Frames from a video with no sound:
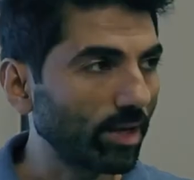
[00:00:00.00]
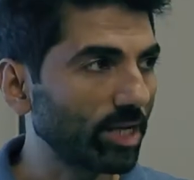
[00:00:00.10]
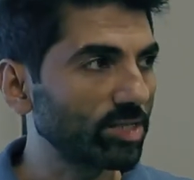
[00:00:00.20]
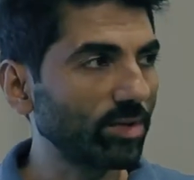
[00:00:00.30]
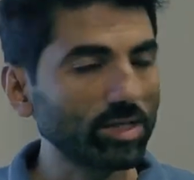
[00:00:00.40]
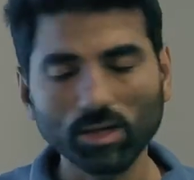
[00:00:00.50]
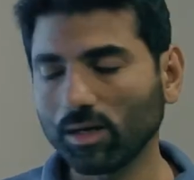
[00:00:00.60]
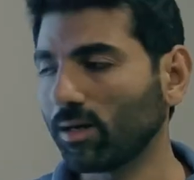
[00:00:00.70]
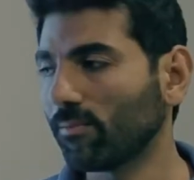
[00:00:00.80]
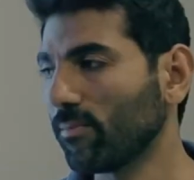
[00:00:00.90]
as
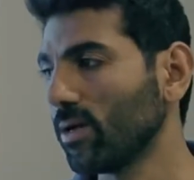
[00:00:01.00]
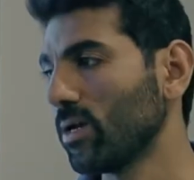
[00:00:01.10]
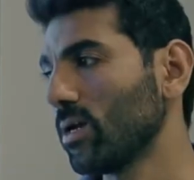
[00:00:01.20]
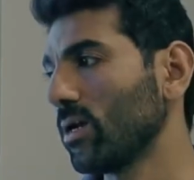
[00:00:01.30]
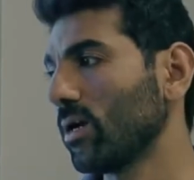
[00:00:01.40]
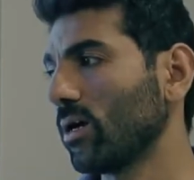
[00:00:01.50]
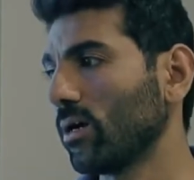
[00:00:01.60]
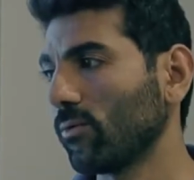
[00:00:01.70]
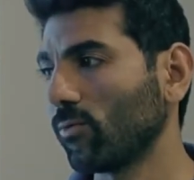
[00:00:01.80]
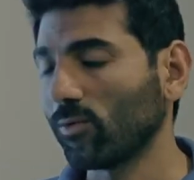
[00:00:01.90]

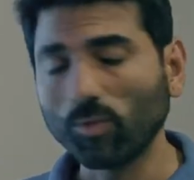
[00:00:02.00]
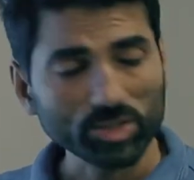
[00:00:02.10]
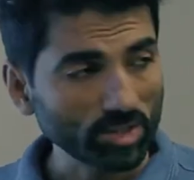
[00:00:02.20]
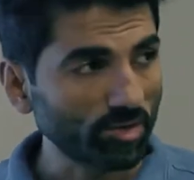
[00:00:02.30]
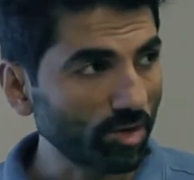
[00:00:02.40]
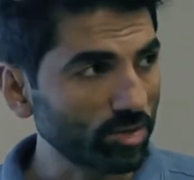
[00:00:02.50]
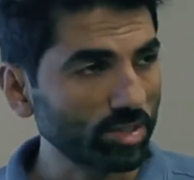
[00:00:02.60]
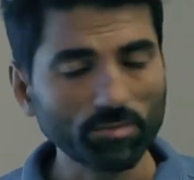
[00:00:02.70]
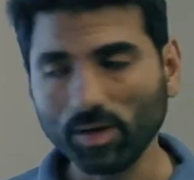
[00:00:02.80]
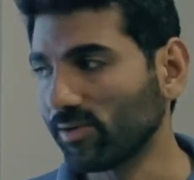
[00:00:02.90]
was introduced
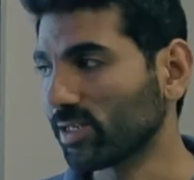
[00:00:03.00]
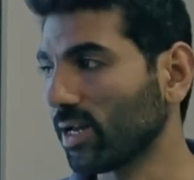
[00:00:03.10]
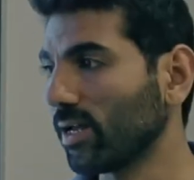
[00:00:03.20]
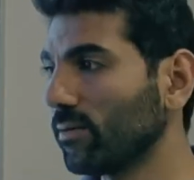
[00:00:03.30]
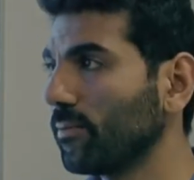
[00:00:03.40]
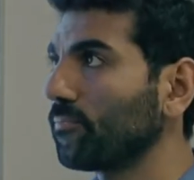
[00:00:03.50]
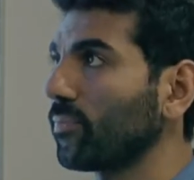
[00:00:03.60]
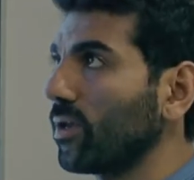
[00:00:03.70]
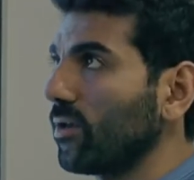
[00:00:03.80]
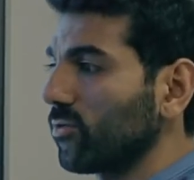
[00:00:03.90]
in the previous slide.
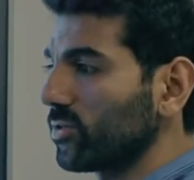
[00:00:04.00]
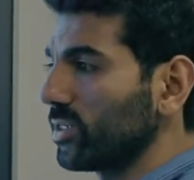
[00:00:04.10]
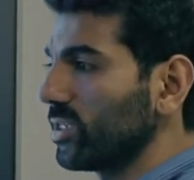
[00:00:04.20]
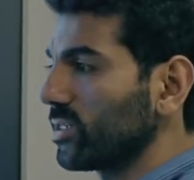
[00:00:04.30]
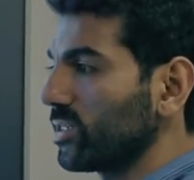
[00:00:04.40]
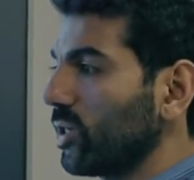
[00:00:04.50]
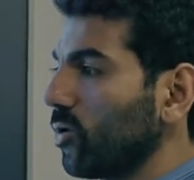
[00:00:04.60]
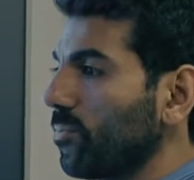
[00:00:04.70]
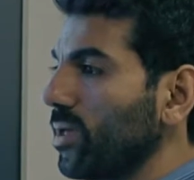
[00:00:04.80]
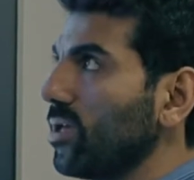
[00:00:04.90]
If you see the
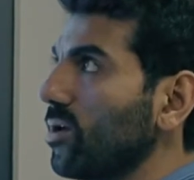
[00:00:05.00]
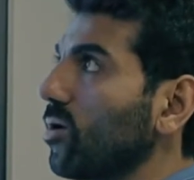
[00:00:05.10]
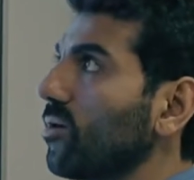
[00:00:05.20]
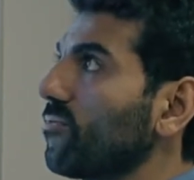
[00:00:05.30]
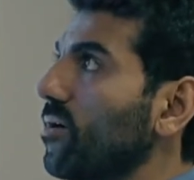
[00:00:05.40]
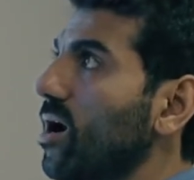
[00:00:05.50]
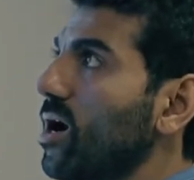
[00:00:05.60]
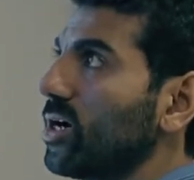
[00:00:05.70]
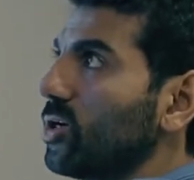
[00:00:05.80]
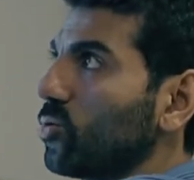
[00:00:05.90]
COP of
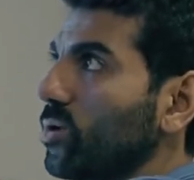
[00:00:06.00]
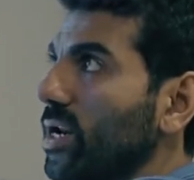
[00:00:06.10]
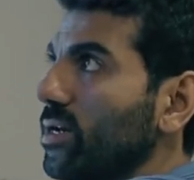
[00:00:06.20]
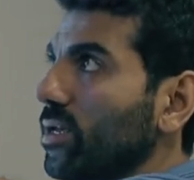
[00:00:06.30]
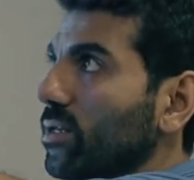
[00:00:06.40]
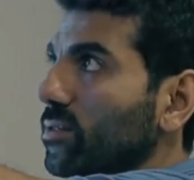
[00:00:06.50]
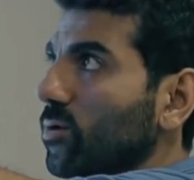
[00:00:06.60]
R290,